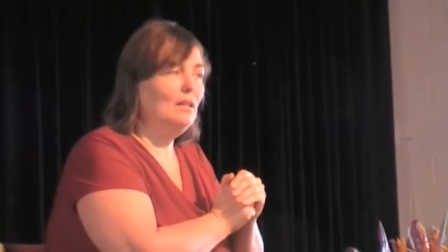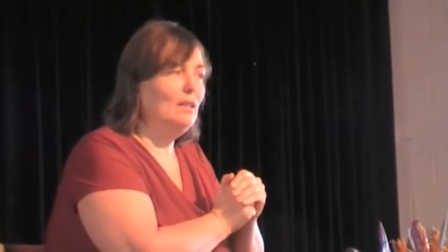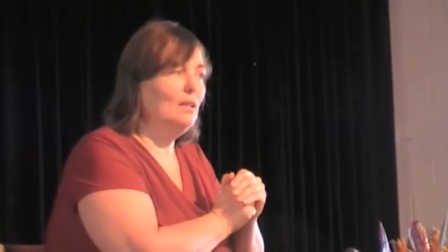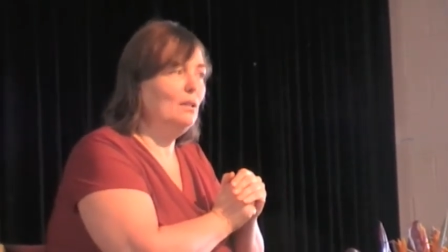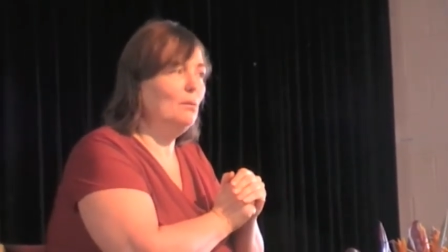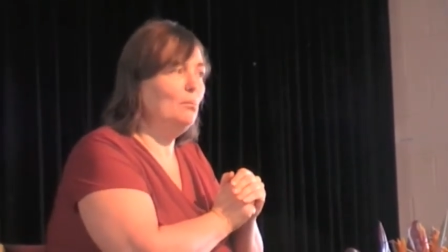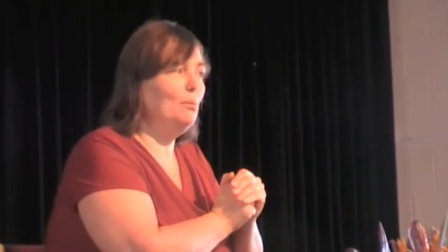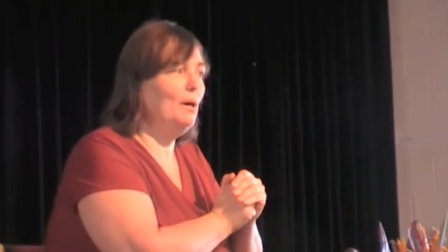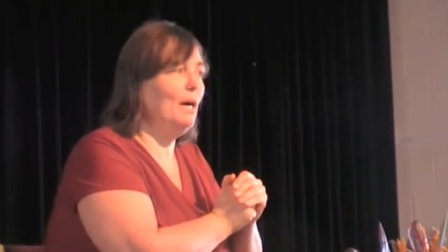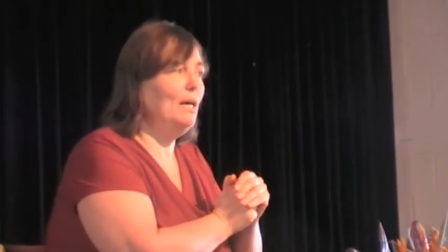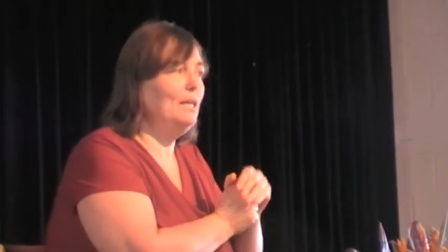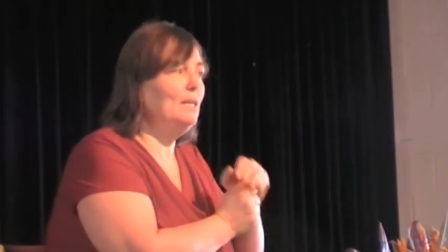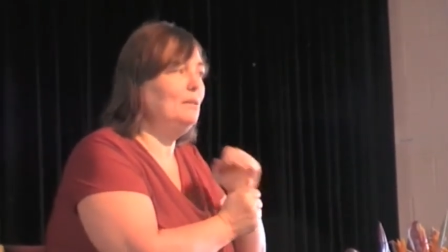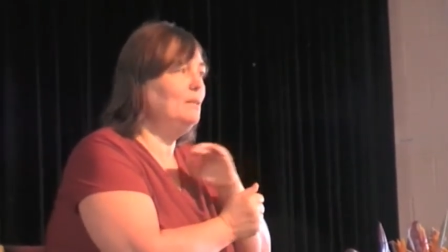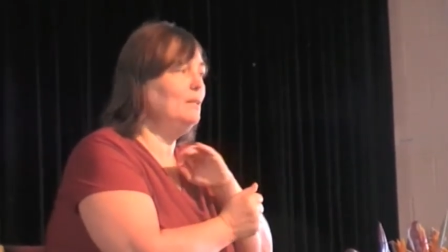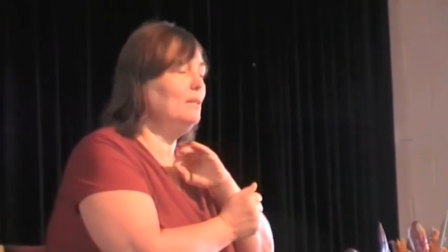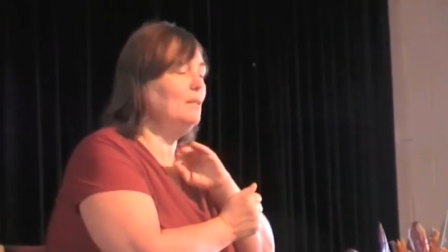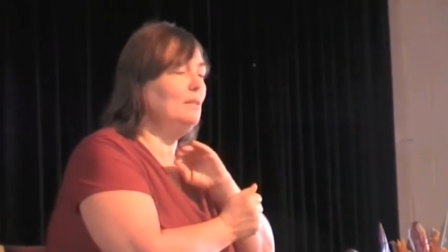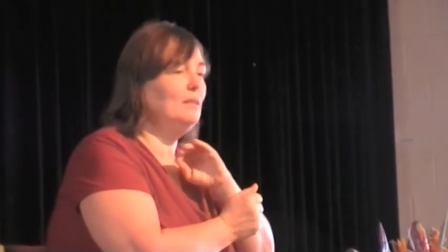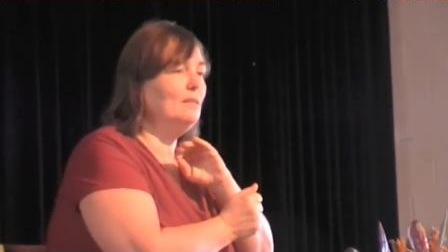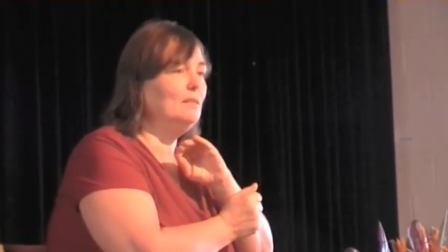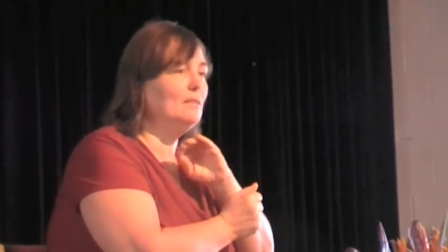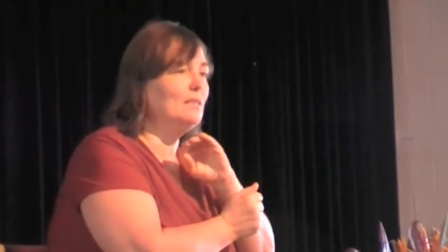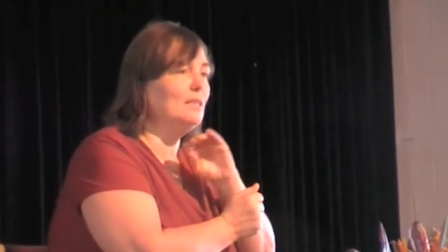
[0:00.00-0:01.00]
The body
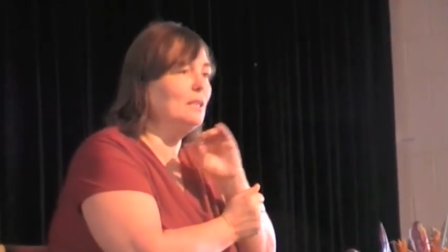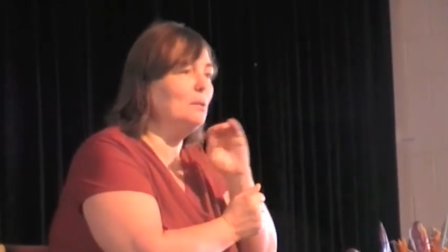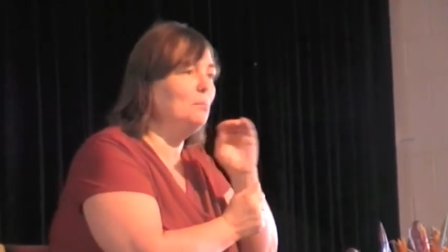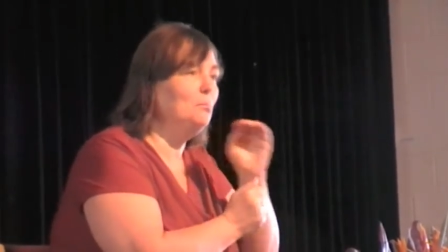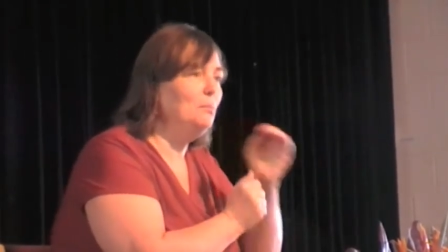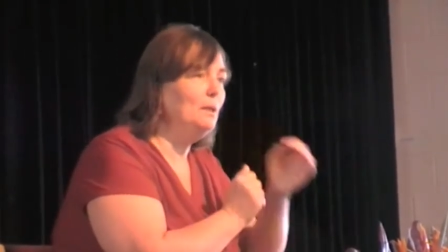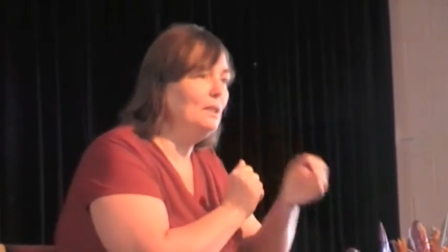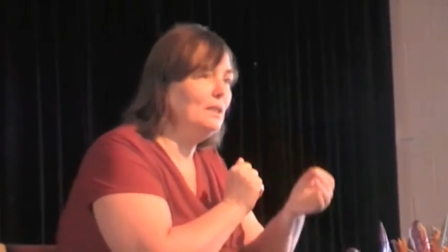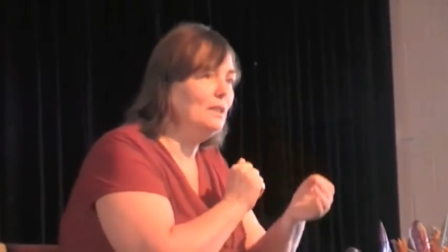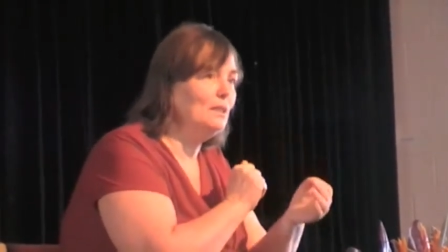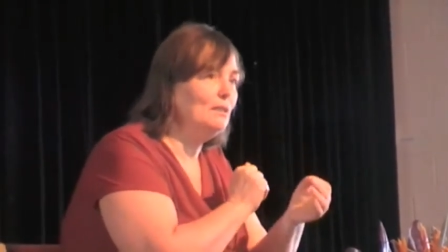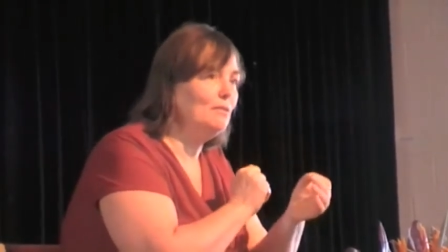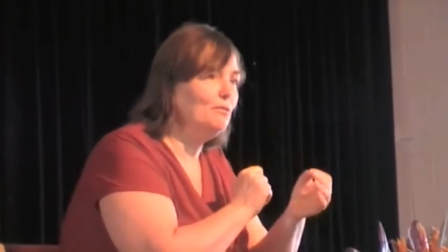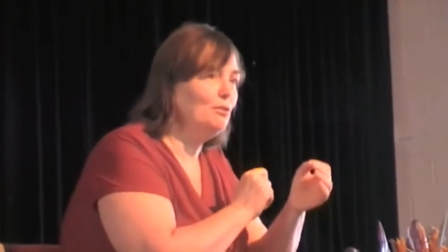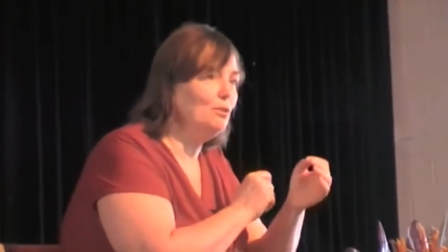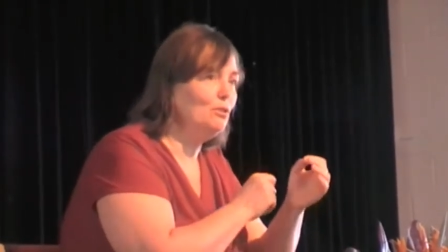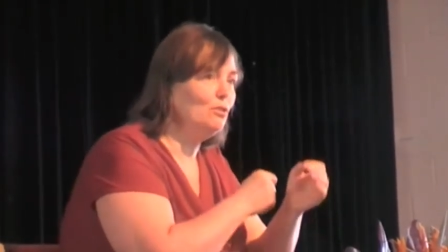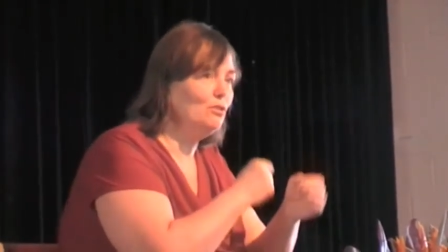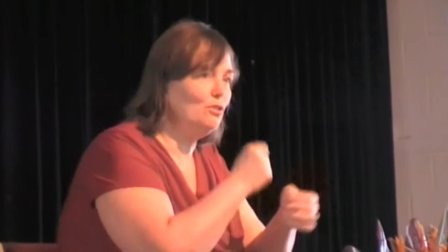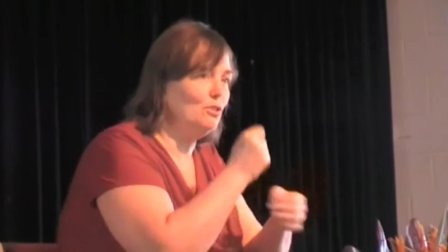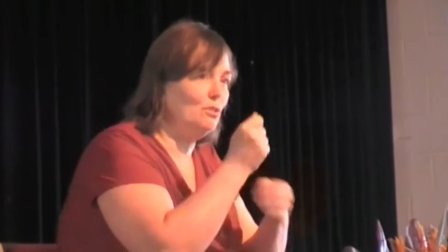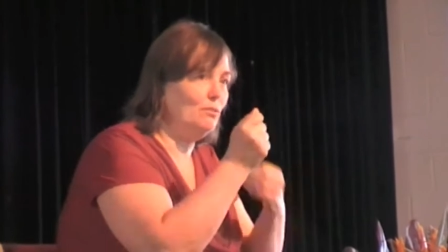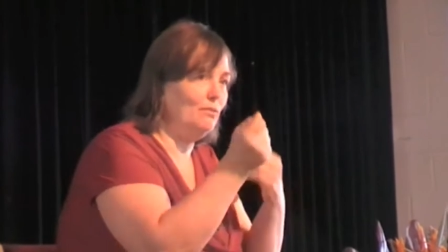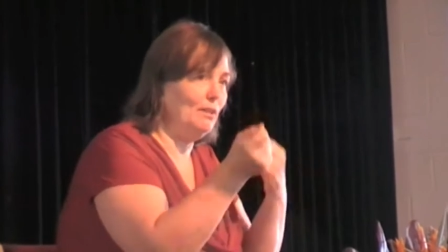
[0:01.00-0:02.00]
is committed for
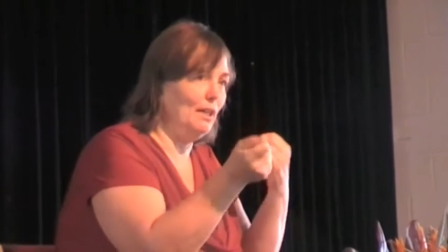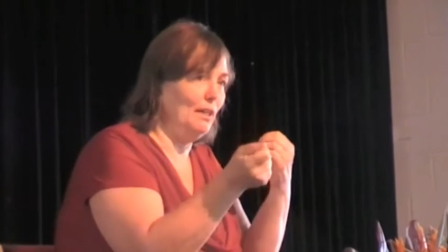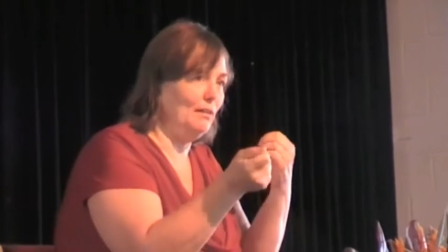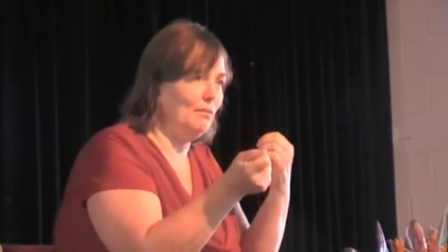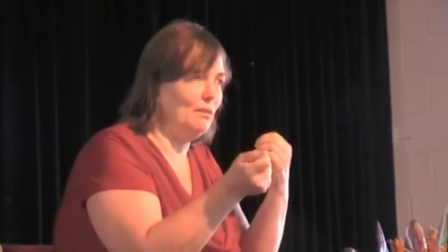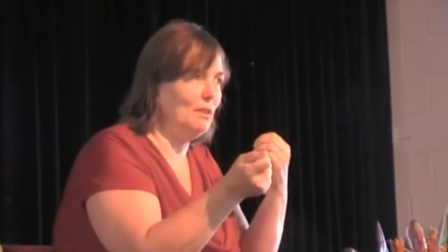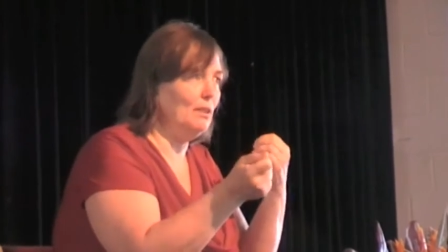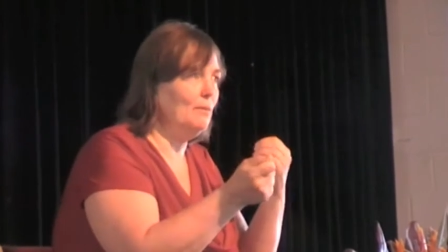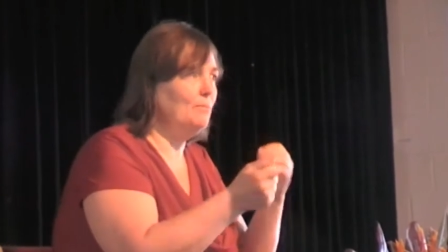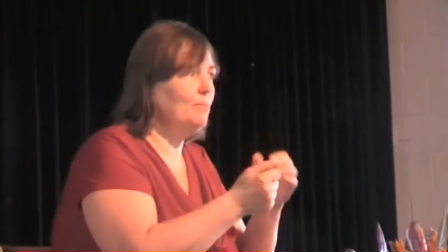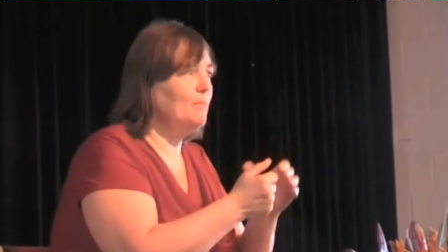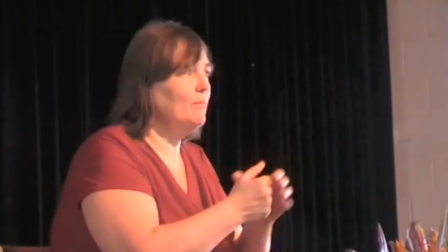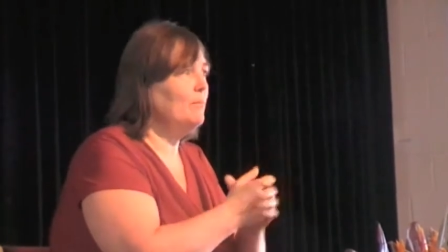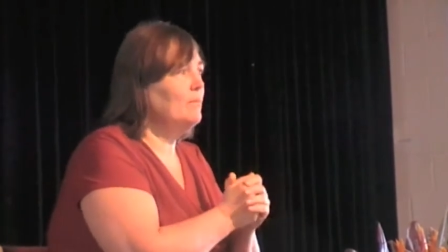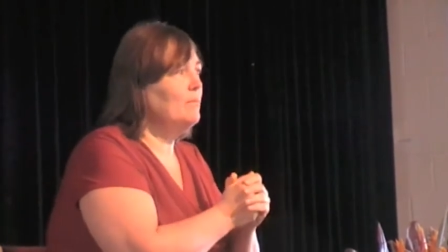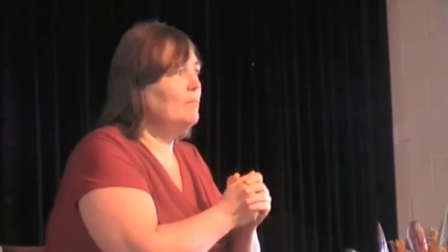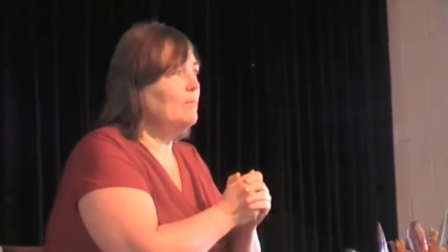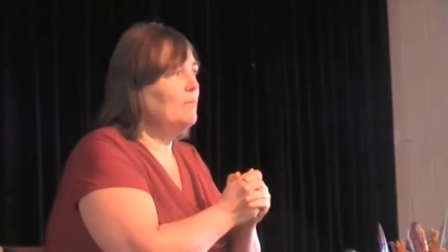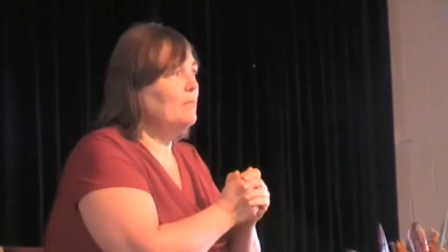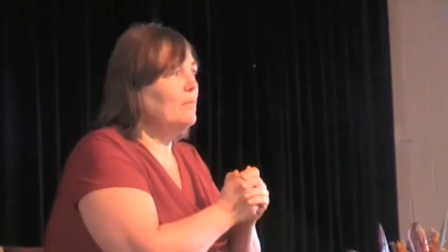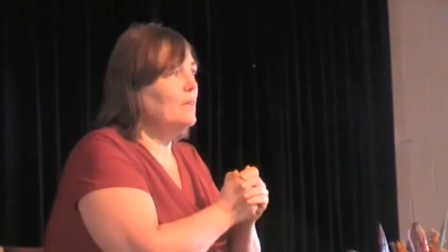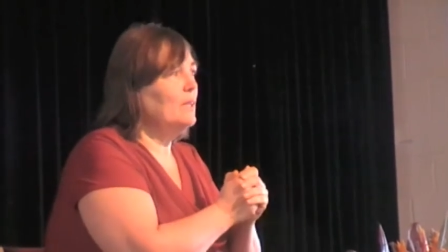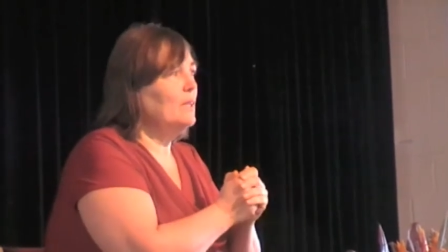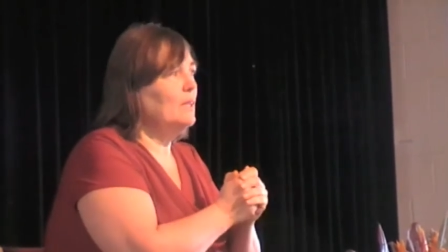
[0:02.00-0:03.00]
your survival.
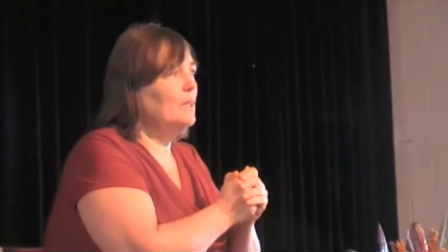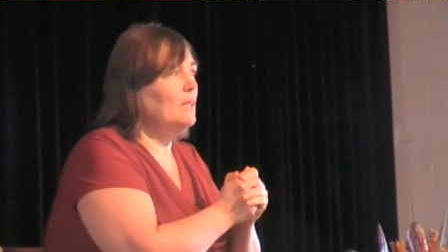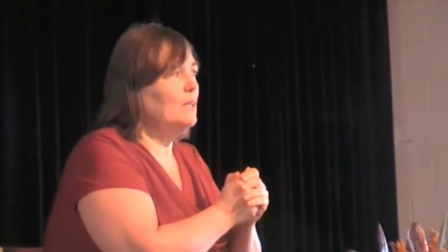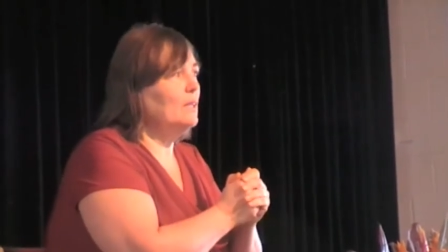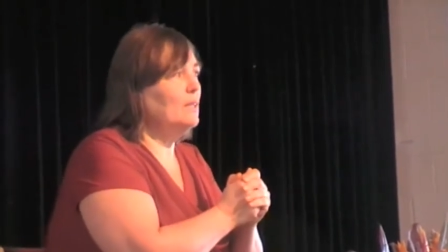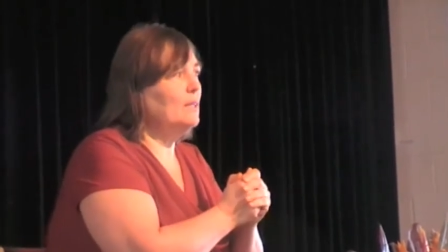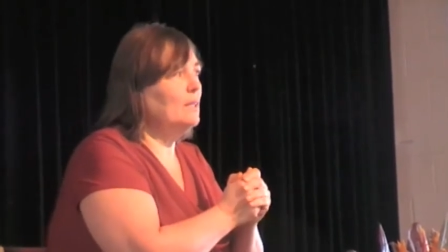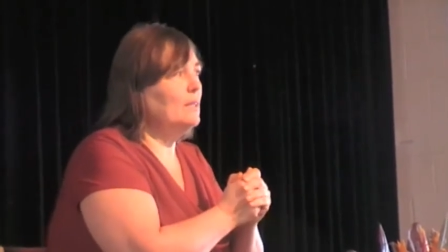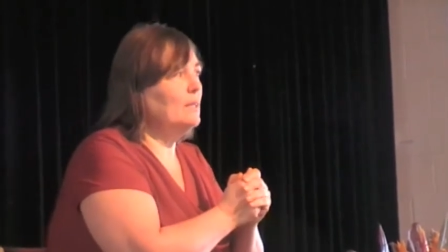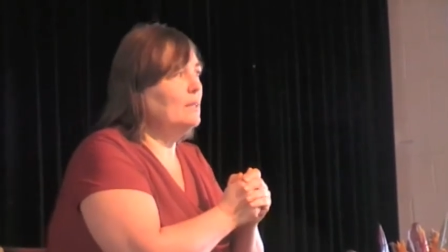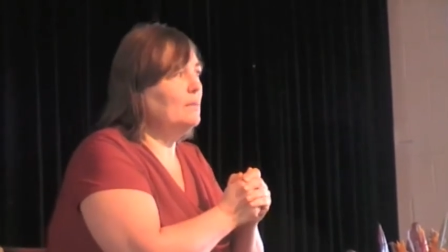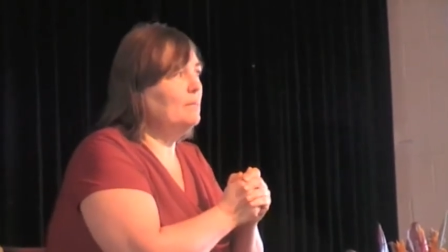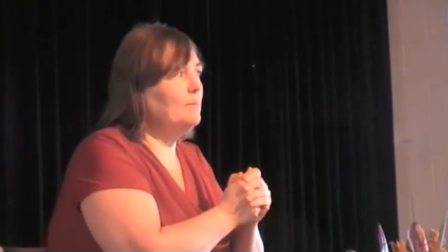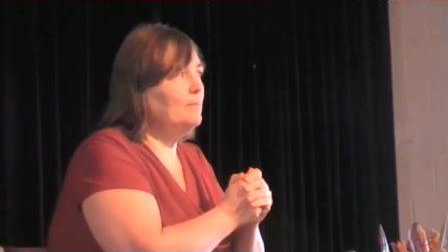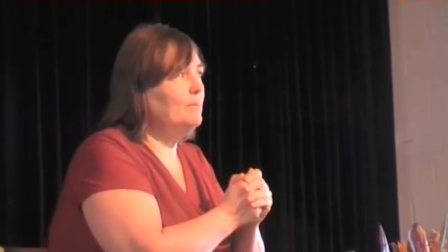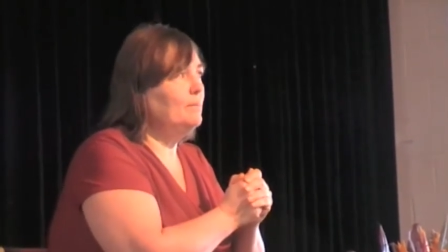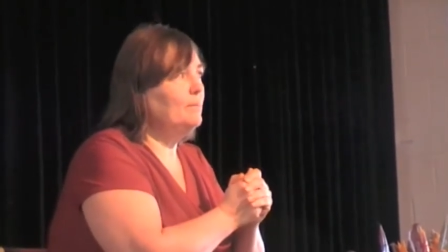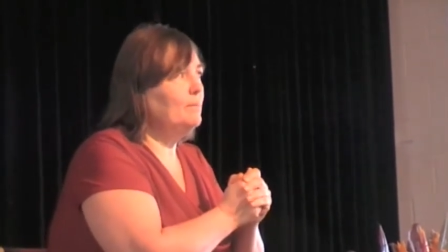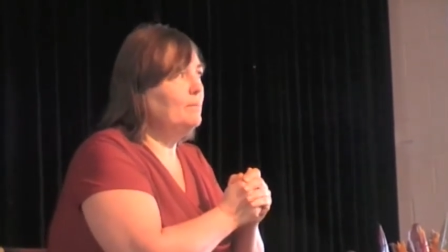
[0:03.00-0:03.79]
Um,